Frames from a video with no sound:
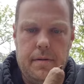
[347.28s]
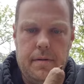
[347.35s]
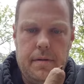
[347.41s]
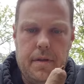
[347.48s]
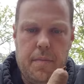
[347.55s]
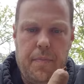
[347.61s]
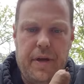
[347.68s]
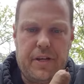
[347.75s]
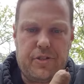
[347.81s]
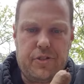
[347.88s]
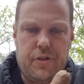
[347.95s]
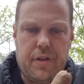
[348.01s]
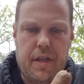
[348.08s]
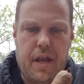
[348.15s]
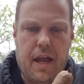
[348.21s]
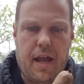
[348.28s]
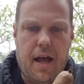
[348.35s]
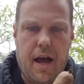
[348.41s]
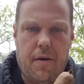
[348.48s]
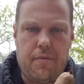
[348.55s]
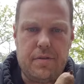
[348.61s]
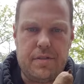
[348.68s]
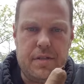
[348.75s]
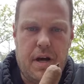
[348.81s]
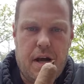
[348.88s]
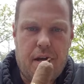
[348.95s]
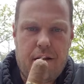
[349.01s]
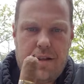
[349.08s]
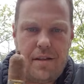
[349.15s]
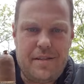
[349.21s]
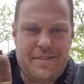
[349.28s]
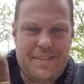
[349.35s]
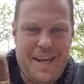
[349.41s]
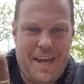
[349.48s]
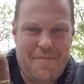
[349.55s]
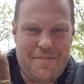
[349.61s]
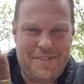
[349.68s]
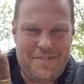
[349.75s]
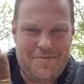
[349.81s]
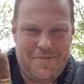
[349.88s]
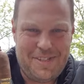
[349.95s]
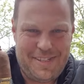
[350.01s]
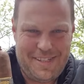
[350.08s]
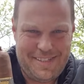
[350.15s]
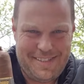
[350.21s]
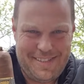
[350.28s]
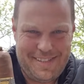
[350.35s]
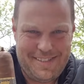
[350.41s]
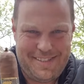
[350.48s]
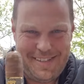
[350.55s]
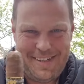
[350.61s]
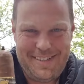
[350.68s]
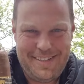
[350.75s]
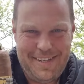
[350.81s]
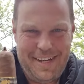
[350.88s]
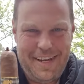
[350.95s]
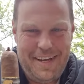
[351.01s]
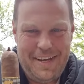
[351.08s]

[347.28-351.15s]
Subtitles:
the picture that I got was not the same as what this is, and